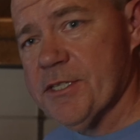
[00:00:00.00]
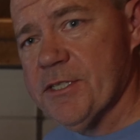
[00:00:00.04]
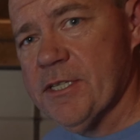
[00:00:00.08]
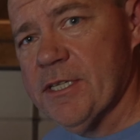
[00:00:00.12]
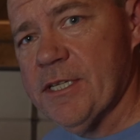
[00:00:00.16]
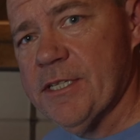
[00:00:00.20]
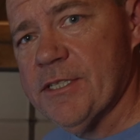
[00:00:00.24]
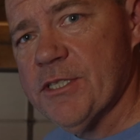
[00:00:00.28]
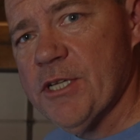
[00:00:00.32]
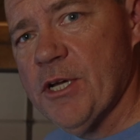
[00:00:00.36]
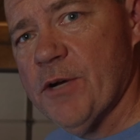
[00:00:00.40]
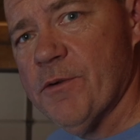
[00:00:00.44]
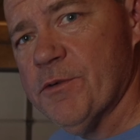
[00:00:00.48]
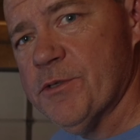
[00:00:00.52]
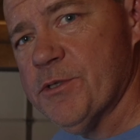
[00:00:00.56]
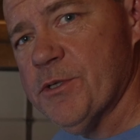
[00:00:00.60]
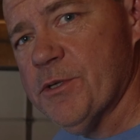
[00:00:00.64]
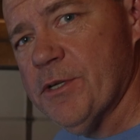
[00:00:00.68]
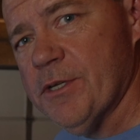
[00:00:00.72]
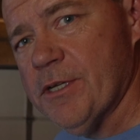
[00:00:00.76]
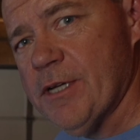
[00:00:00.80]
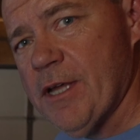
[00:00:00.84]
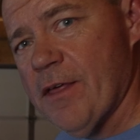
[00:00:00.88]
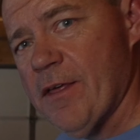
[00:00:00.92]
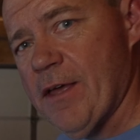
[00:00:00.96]
lens over to
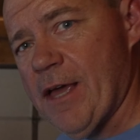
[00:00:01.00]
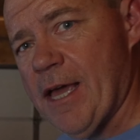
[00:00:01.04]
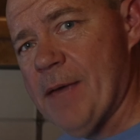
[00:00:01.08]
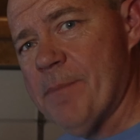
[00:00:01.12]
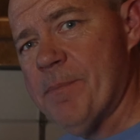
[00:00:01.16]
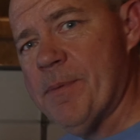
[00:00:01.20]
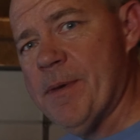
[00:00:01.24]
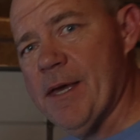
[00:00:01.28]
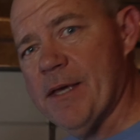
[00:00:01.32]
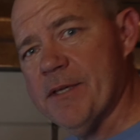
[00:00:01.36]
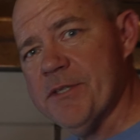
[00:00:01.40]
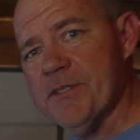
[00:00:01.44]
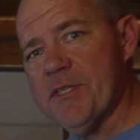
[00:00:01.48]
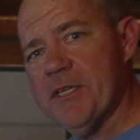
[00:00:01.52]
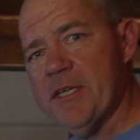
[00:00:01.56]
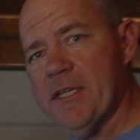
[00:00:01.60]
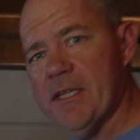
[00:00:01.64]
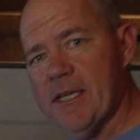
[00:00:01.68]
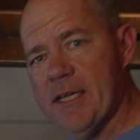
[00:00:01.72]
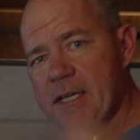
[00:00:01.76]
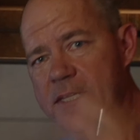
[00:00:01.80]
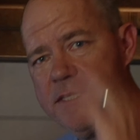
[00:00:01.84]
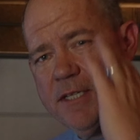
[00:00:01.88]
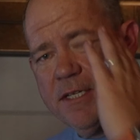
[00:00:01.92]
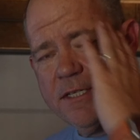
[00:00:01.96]
another APS-C
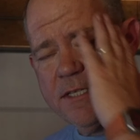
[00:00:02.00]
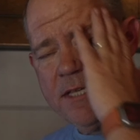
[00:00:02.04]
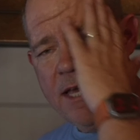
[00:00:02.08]
lens that's